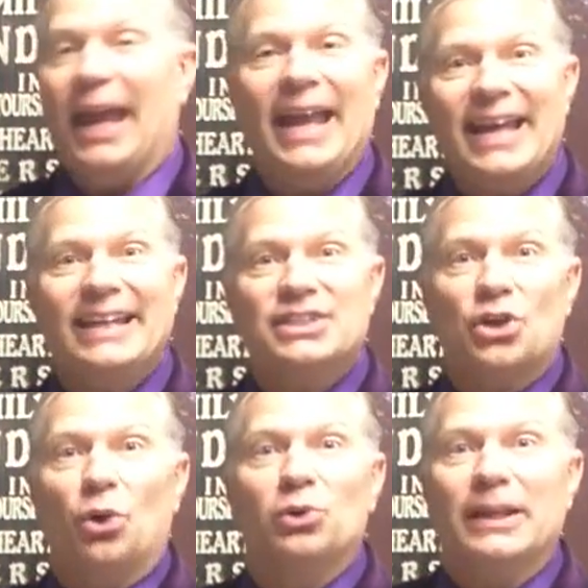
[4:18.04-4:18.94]
And it's
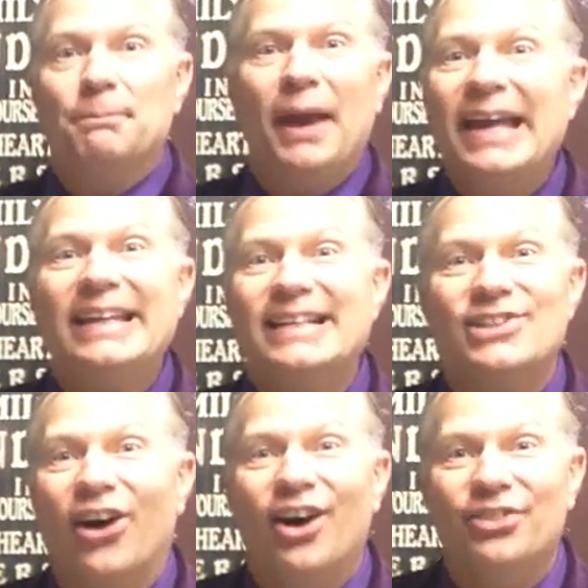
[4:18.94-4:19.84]
only pennies
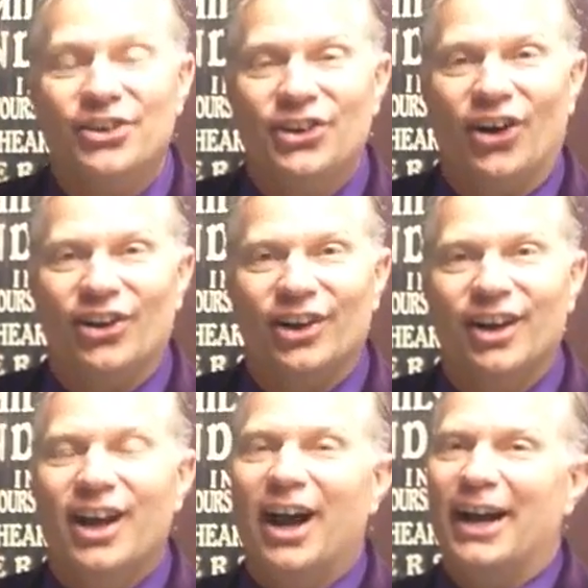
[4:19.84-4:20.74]
on the dollar.
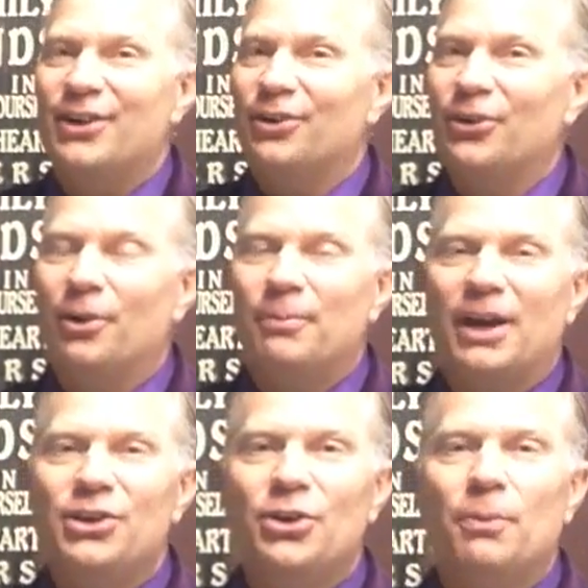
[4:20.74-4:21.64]
I don't know
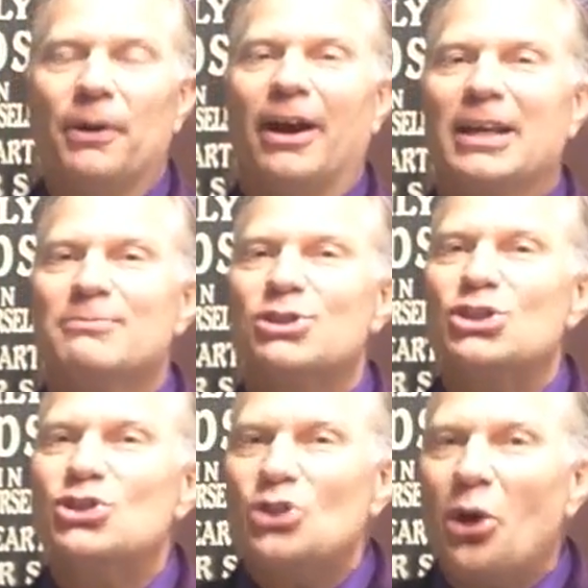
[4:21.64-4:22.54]
about you, but I am
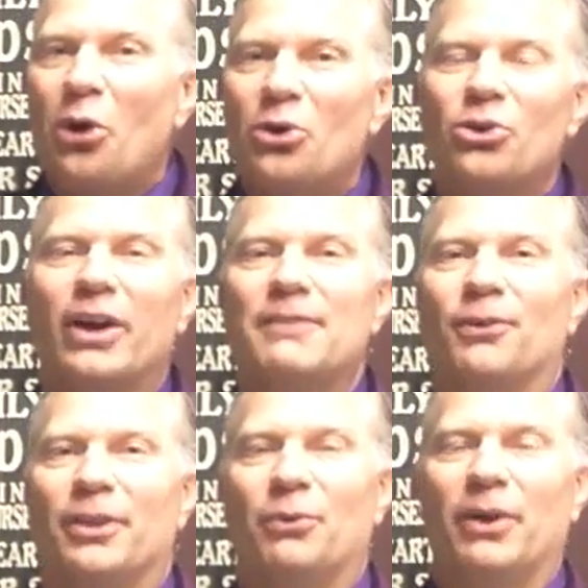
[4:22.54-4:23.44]
so
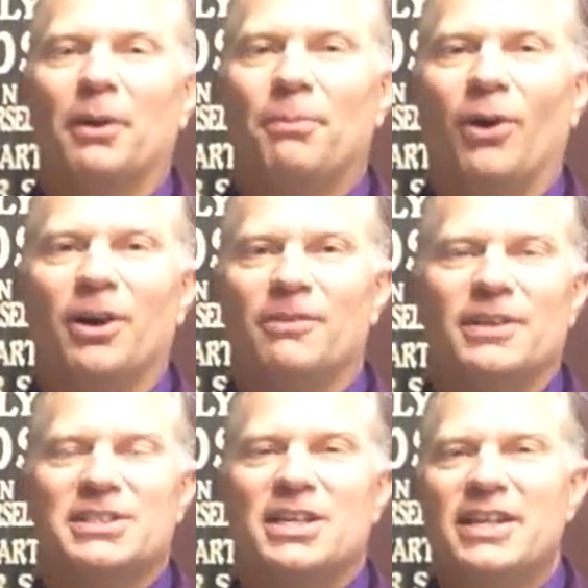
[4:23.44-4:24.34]
grateful that we are part of
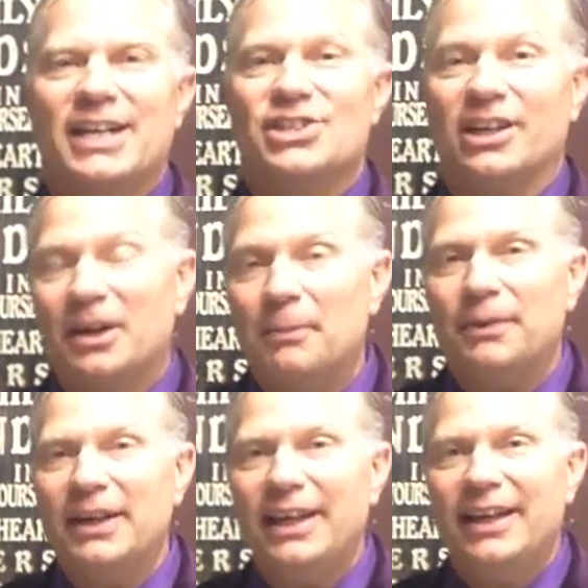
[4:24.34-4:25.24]
this Enagic
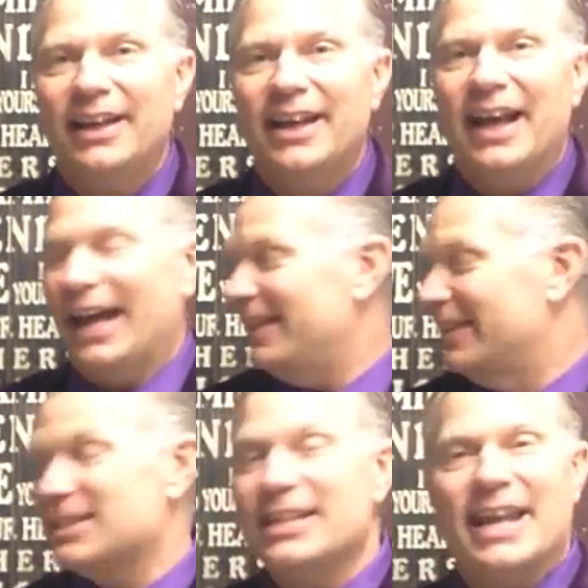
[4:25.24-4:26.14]
company and
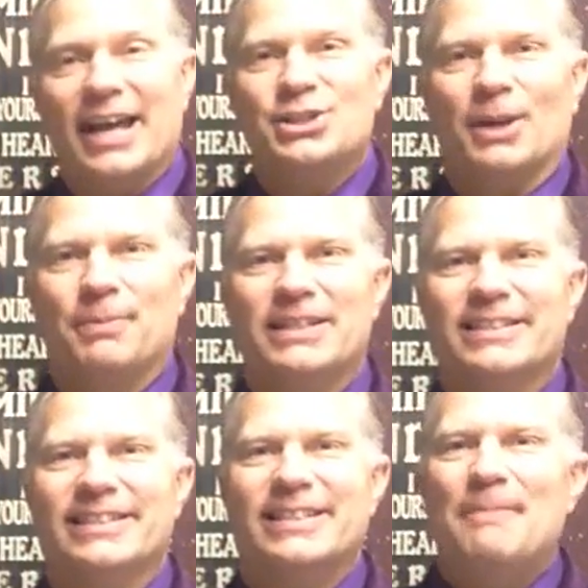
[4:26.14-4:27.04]
this Enagic
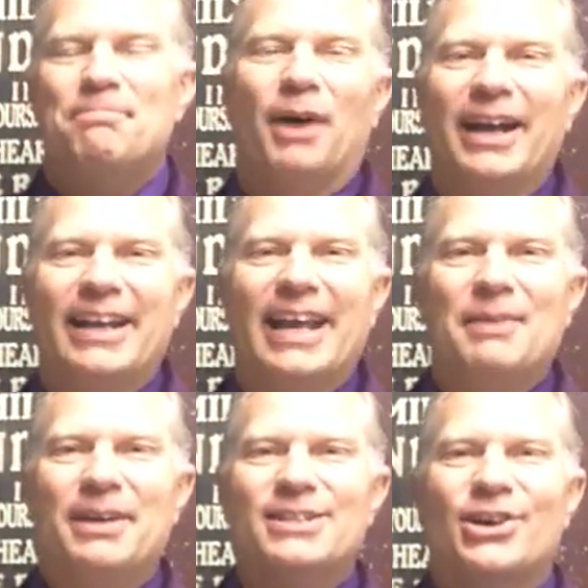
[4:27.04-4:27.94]
business. My
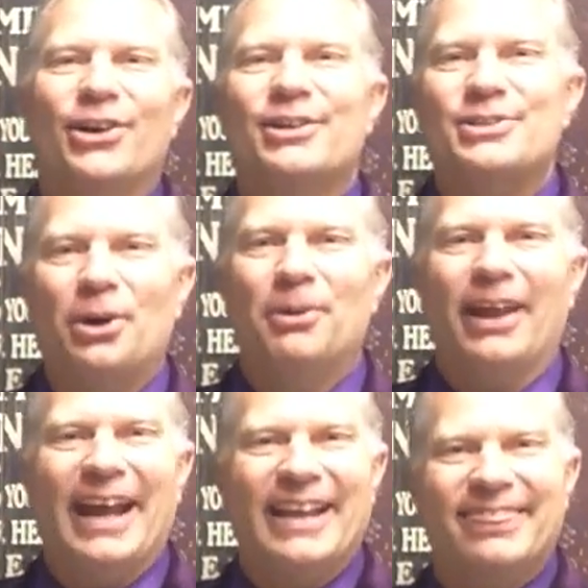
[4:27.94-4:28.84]
name is Curtis
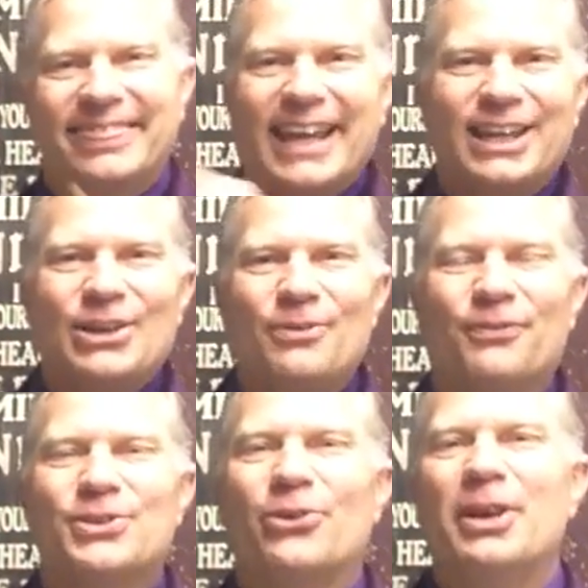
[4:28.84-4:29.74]
Goebel, and thank you
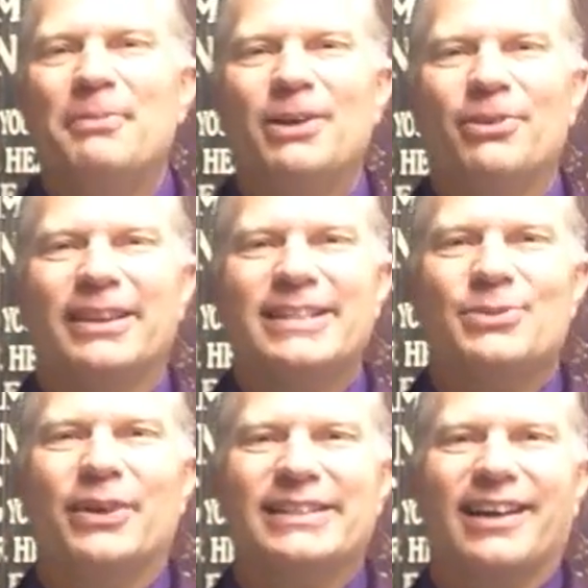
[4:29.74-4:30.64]
for joining me with this
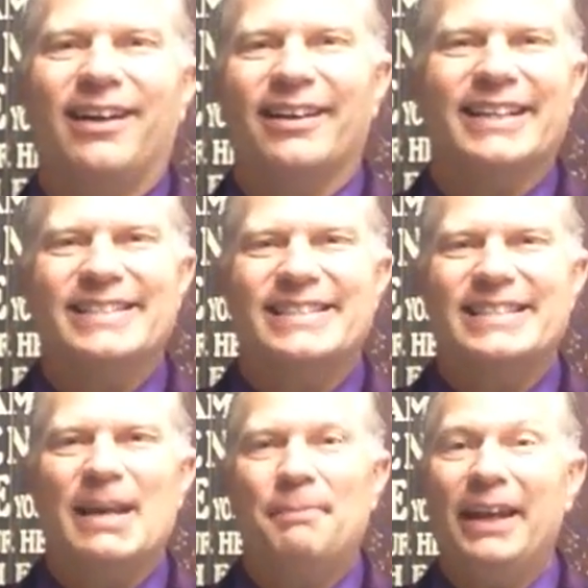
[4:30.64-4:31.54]
week's Kangen
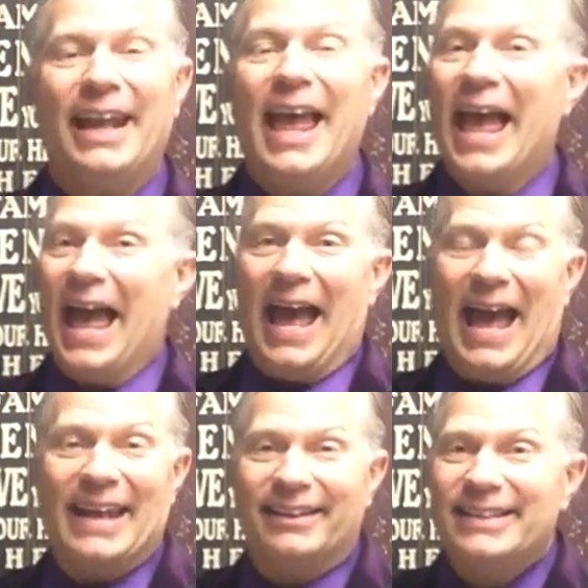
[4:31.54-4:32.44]
Snippet.
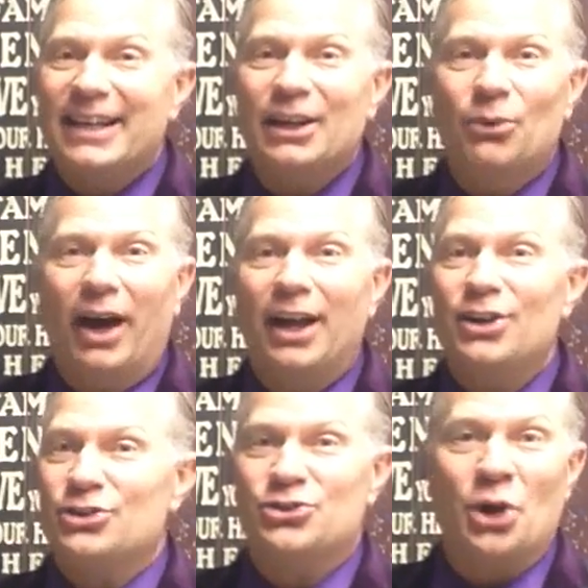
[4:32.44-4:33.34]
And I tell you
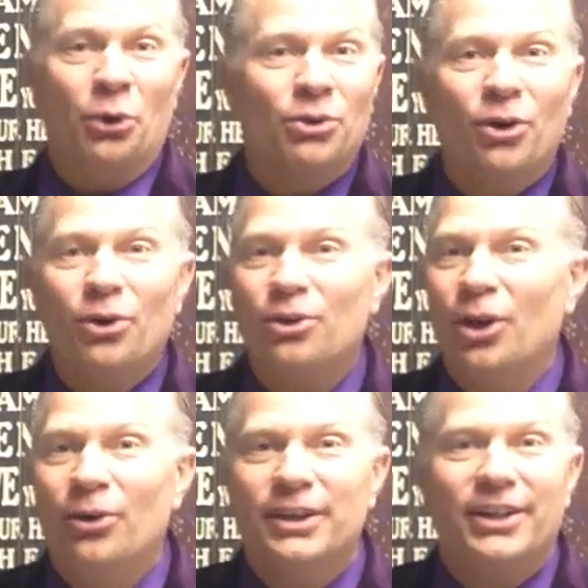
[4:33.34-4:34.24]
what, don't go
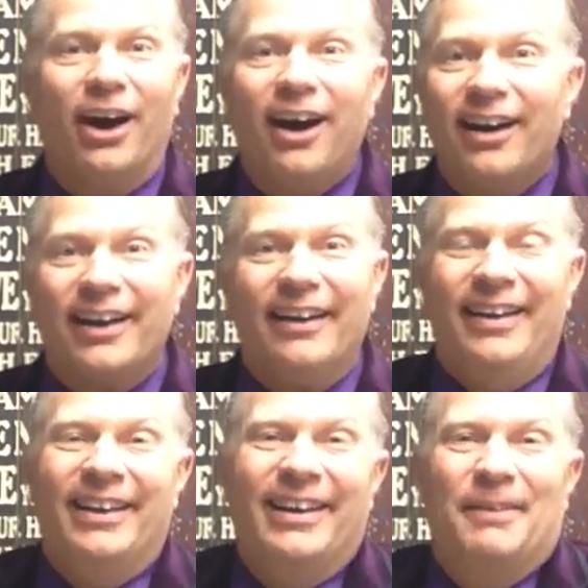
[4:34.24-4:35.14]
glow in the dark
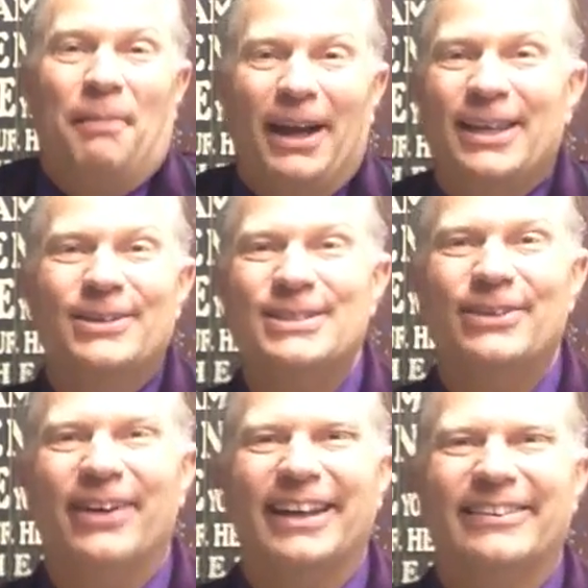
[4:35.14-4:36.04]
by using
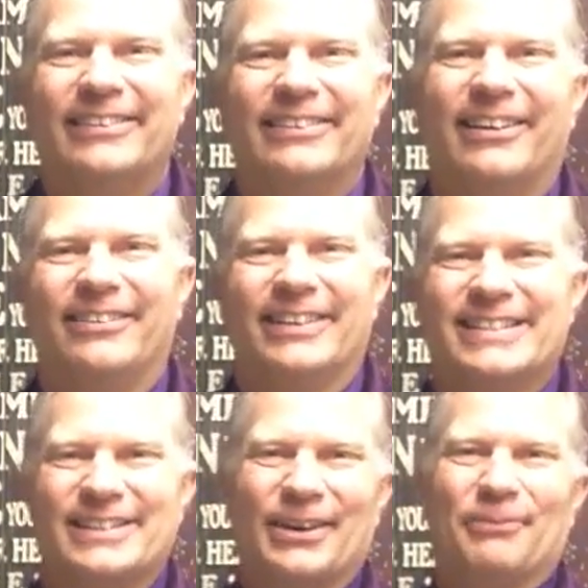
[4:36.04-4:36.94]
regular laundry
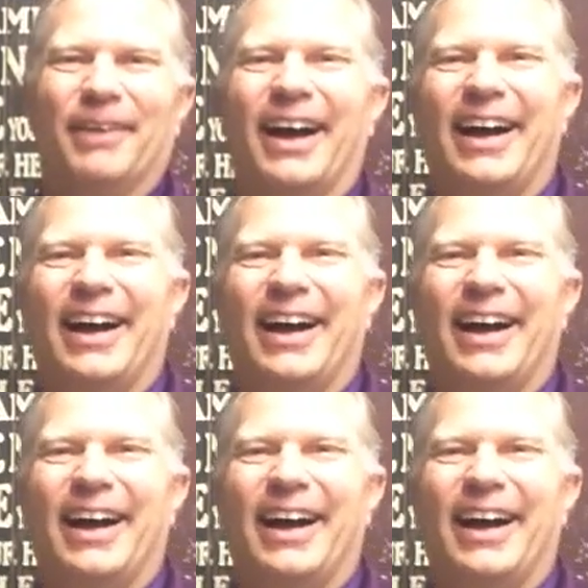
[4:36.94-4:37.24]
soap.